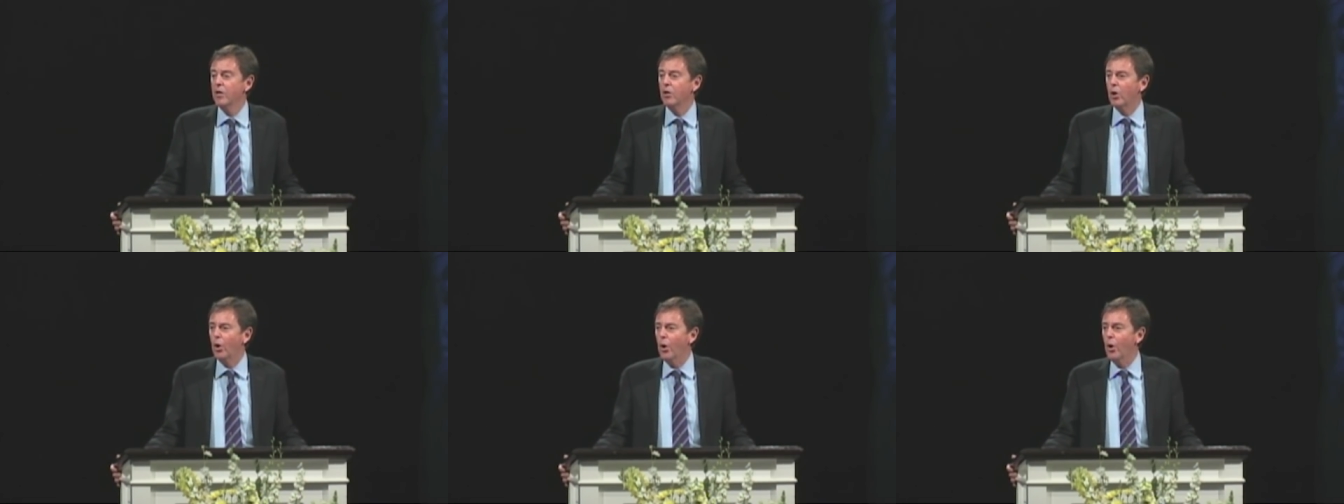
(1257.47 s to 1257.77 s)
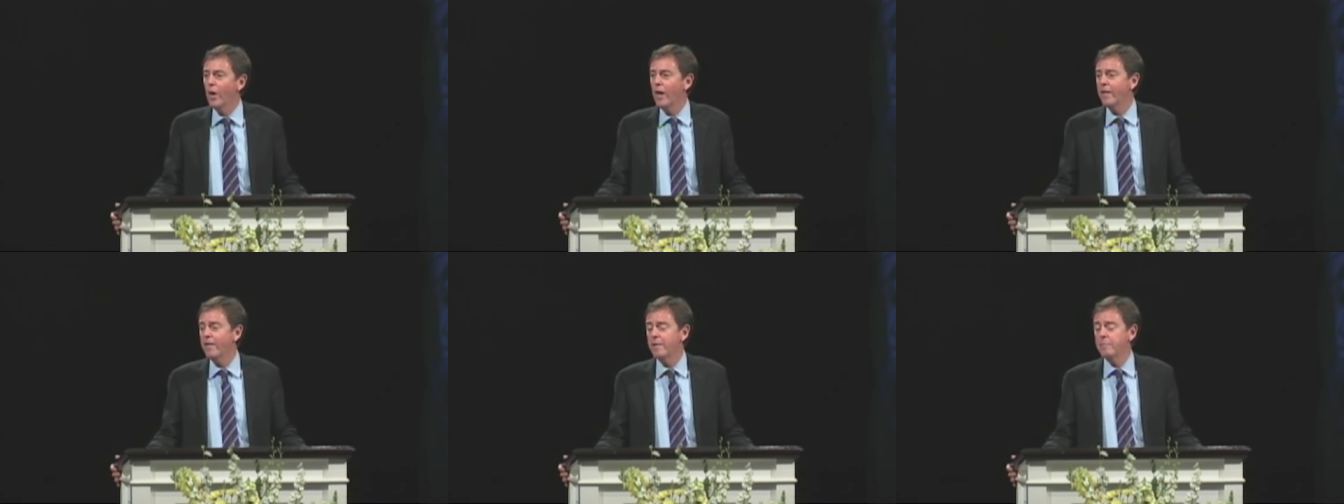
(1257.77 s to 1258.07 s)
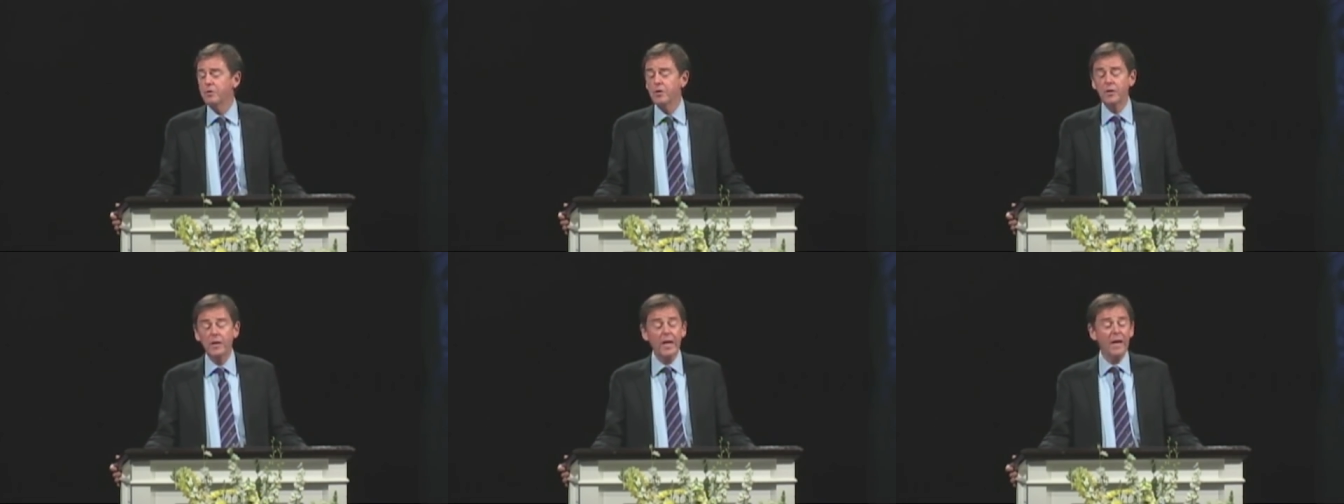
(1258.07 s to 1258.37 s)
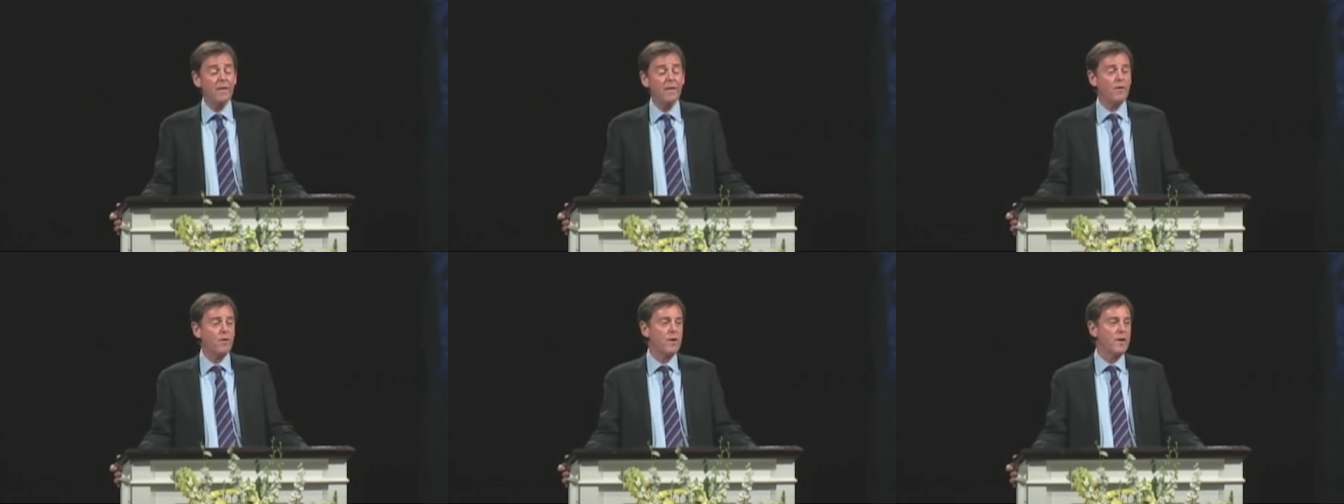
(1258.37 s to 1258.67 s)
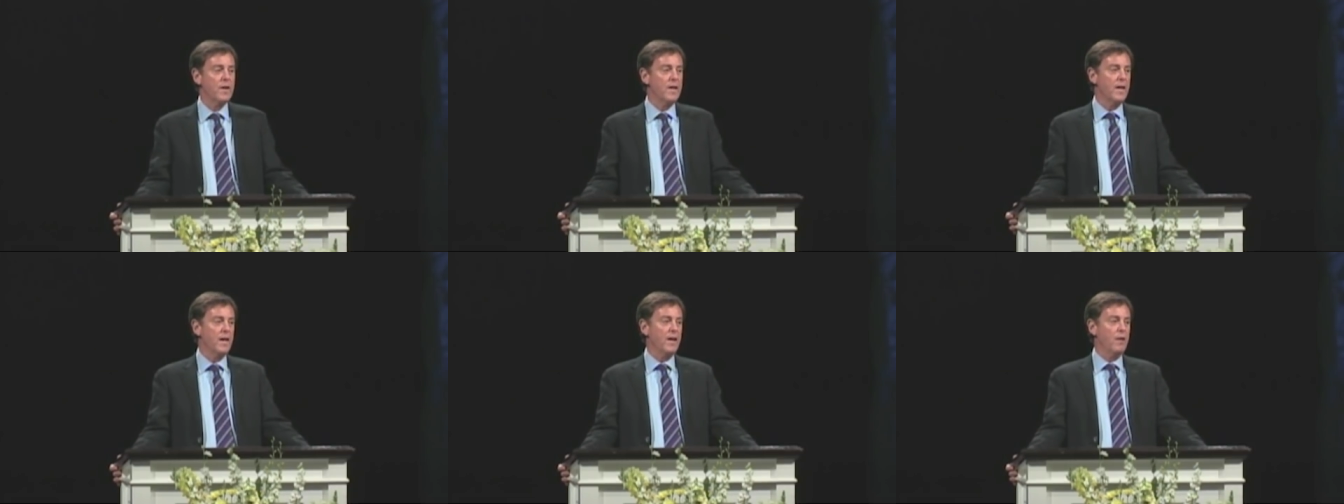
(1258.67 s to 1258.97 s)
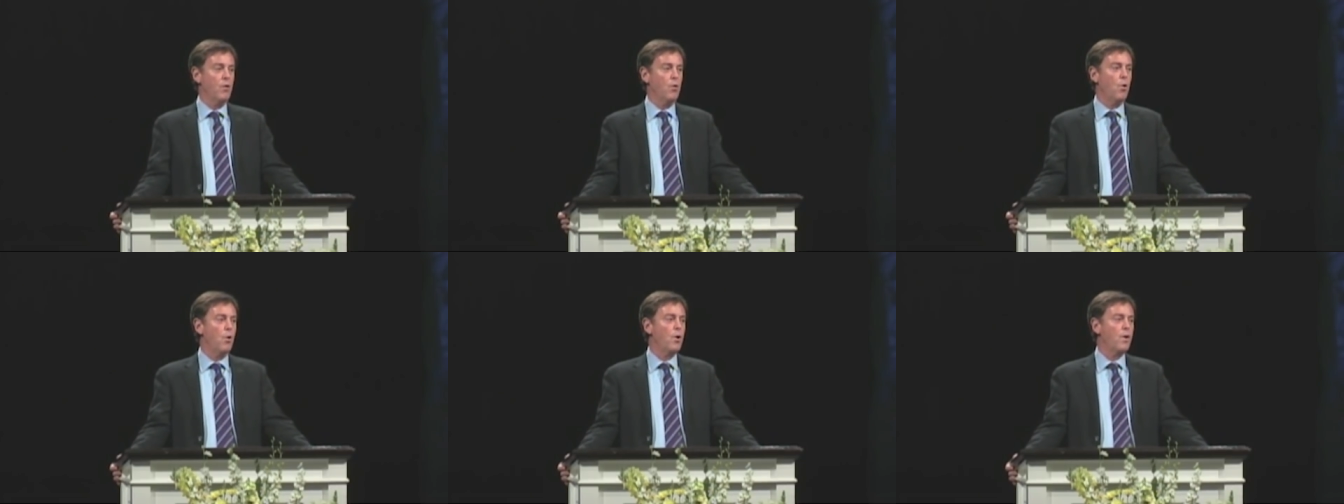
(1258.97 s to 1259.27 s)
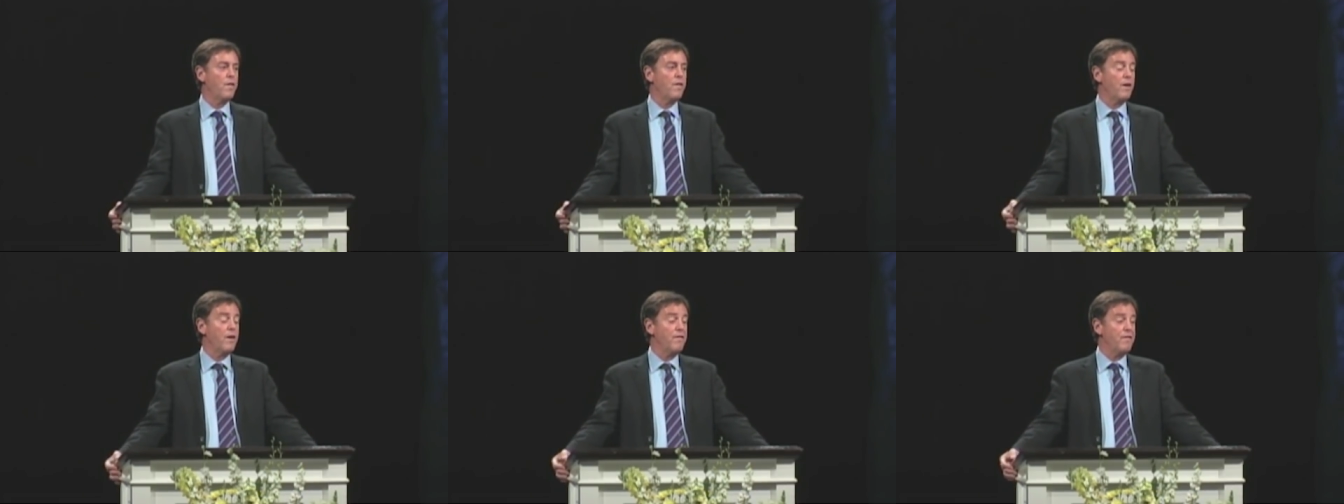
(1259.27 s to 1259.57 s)
calling them together in
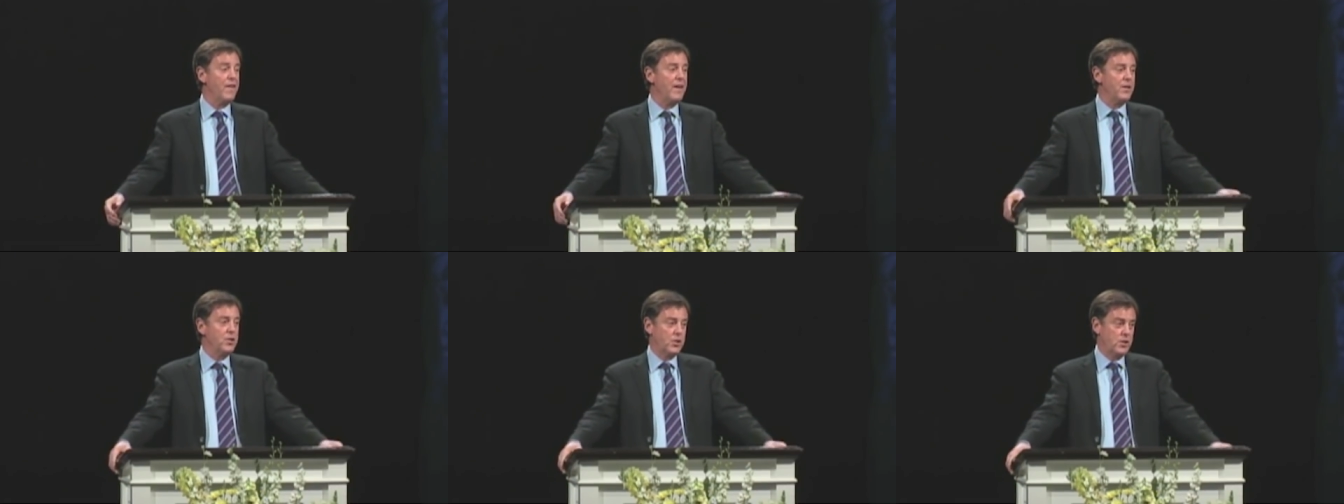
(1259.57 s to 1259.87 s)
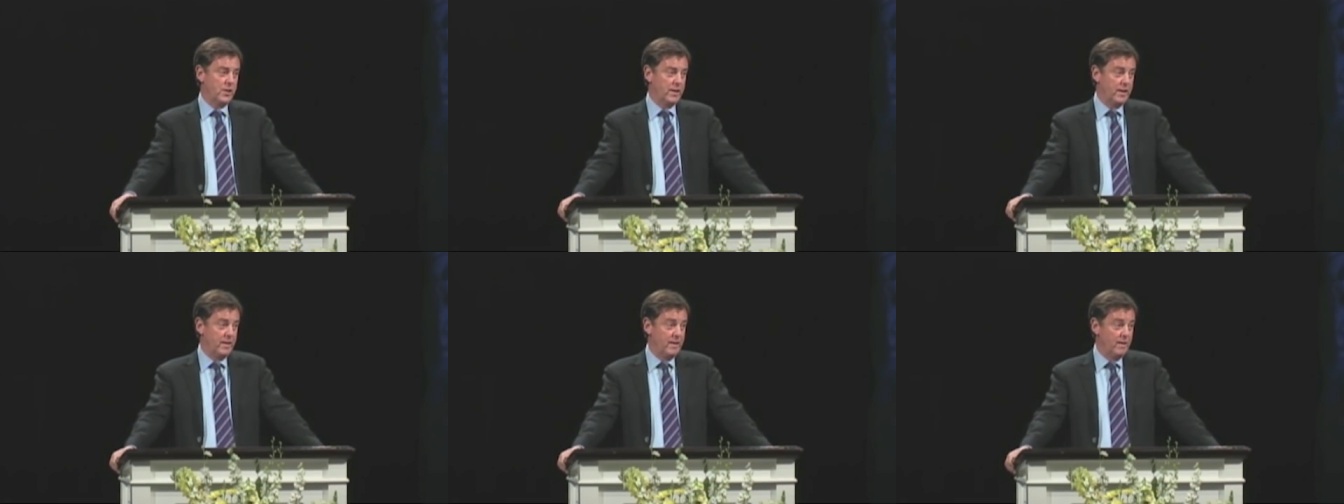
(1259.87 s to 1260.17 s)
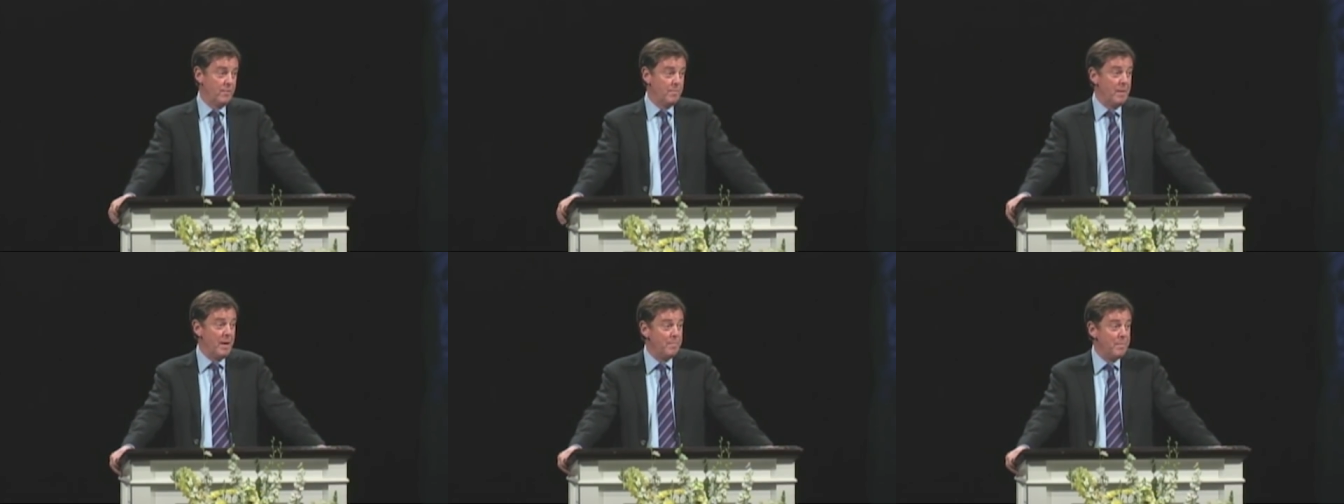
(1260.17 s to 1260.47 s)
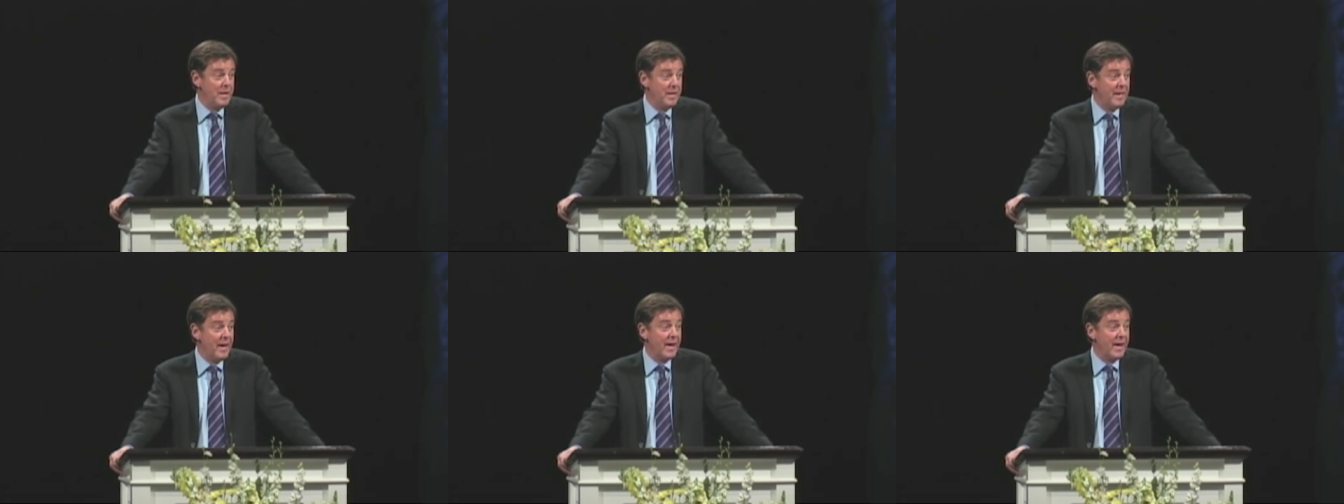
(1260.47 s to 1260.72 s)
order that eventually there may be